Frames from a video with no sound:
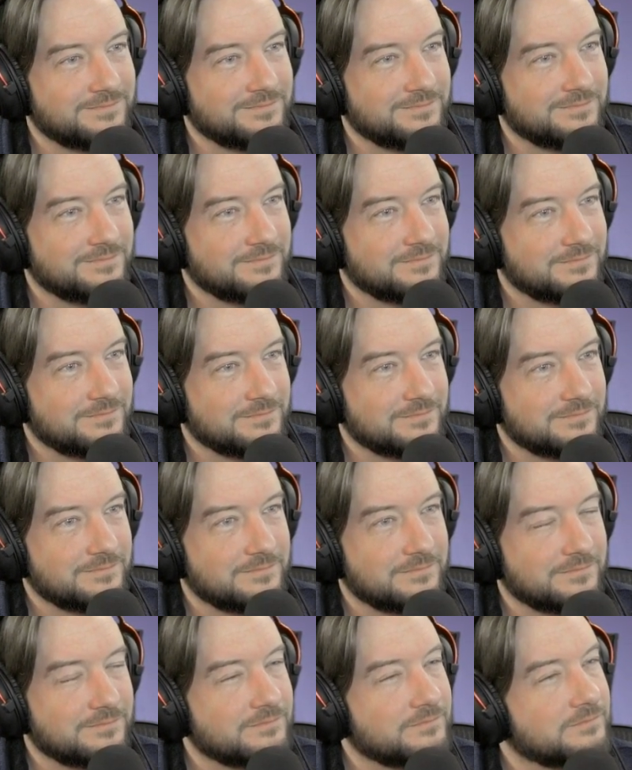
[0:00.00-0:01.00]

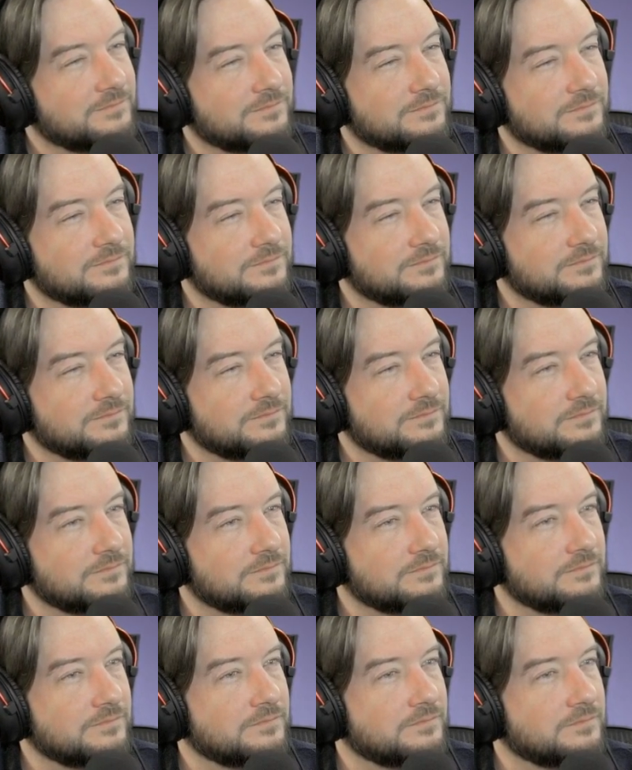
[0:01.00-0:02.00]

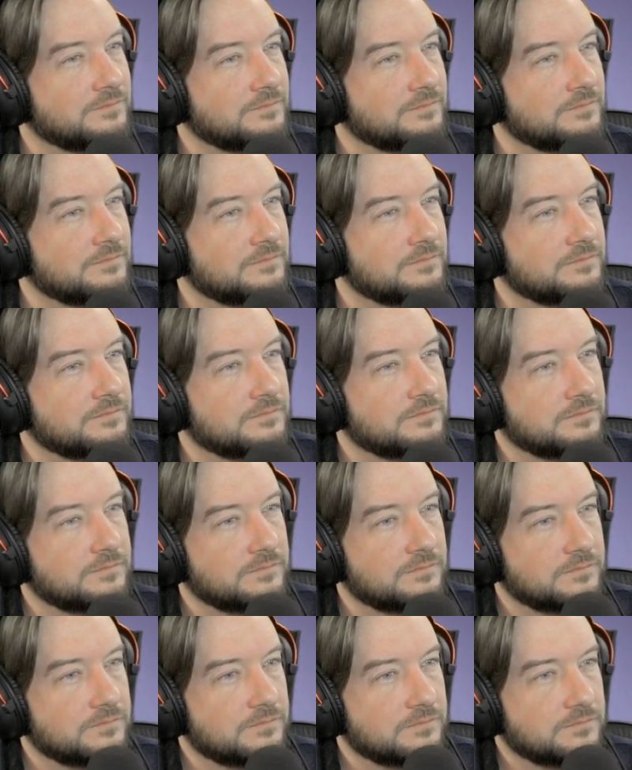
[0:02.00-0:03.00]

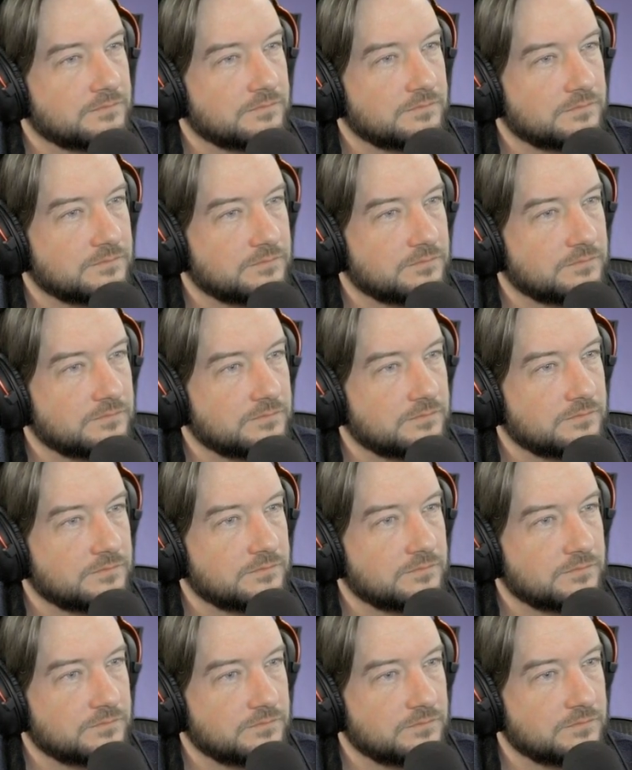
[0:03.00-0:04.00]

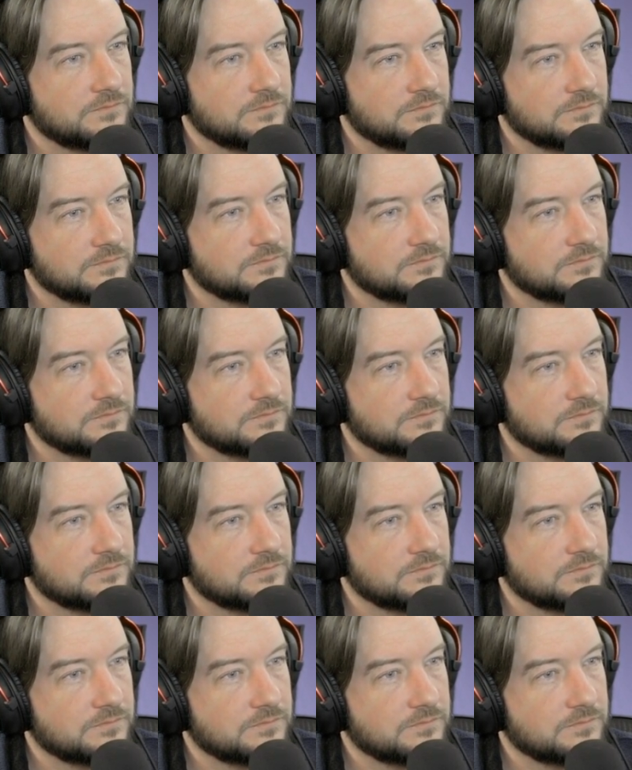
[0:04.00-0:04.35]
(not speaking)